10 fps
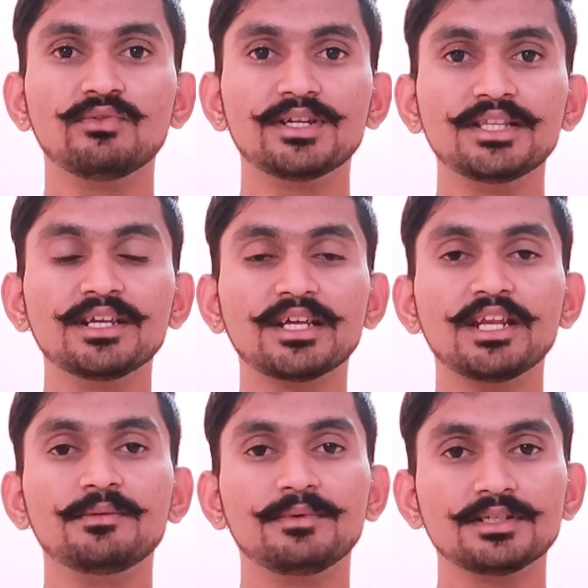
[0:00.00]
Vernier
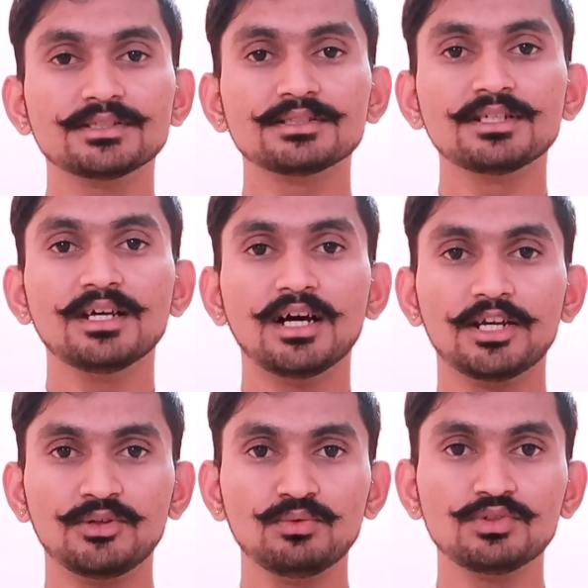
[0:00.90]
calipers
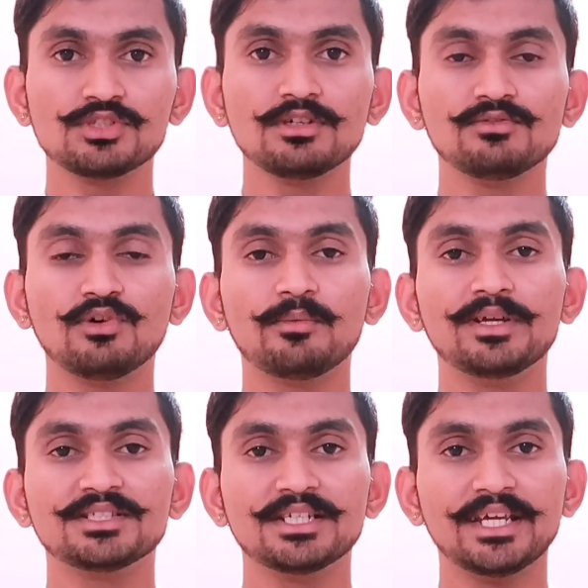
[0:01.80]
are used for
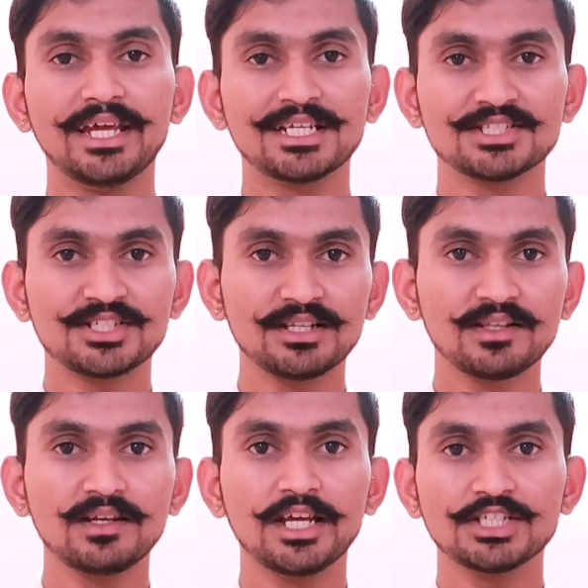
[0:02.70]
measuring
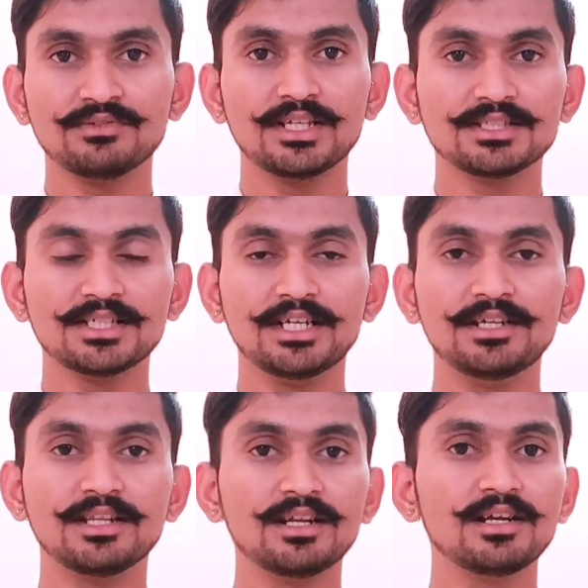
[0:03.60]
external as well as
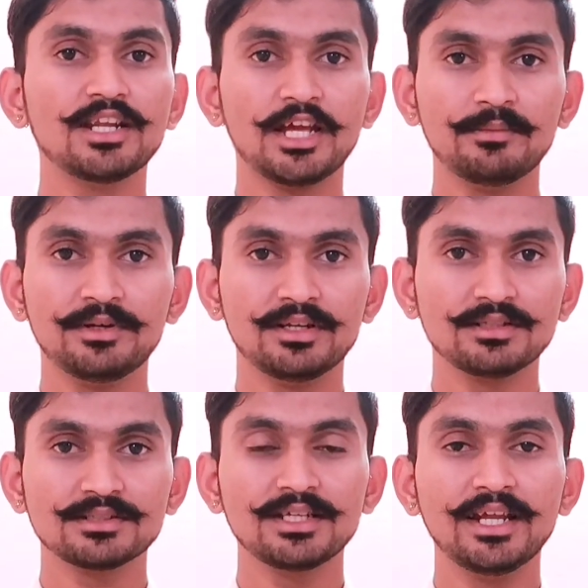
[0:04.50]
internal
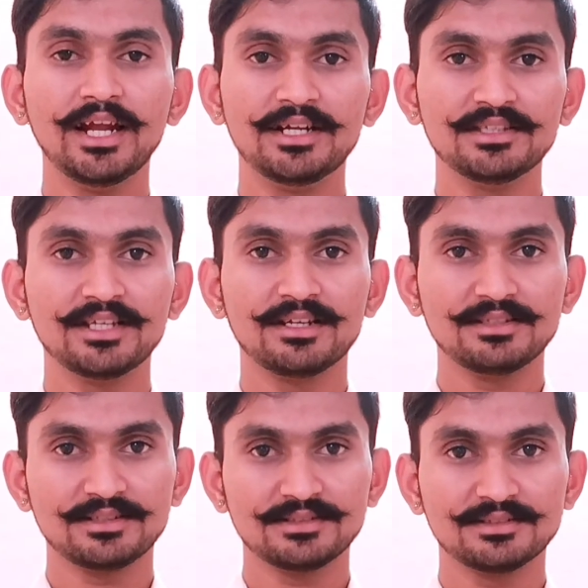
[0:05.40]
diameters and
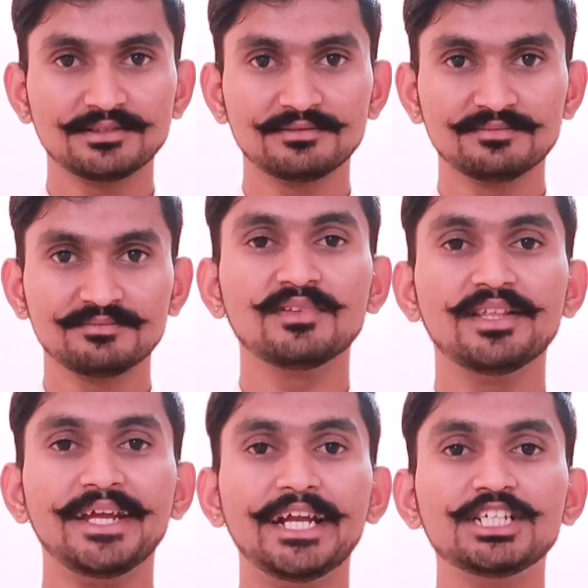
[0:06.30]
thicknesses.
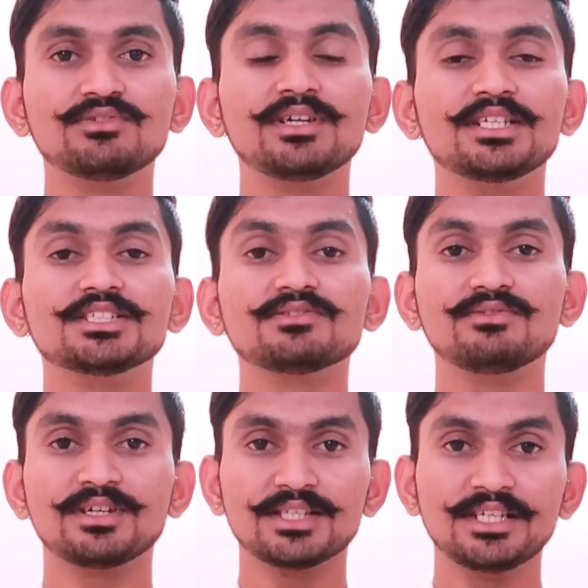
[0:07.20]
Eighth one is
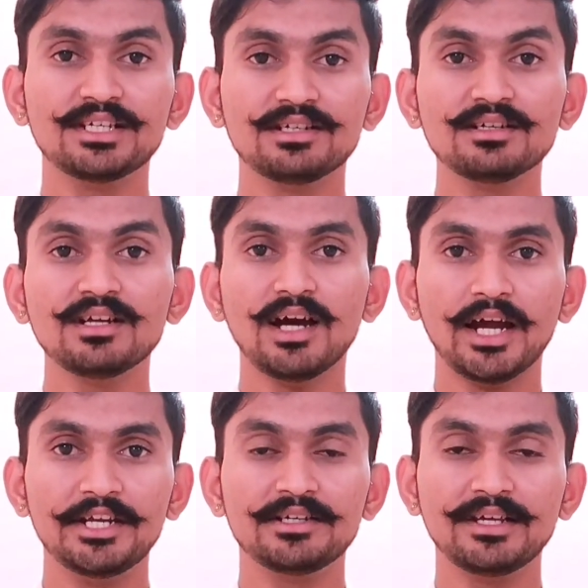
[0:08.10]
vernier
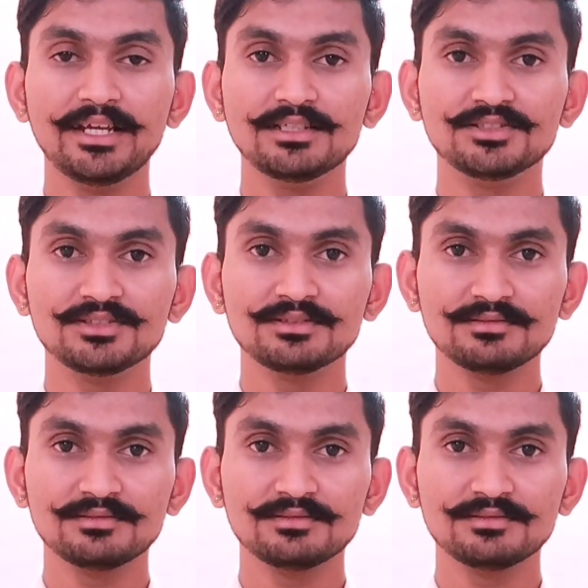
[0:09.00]
height gauge.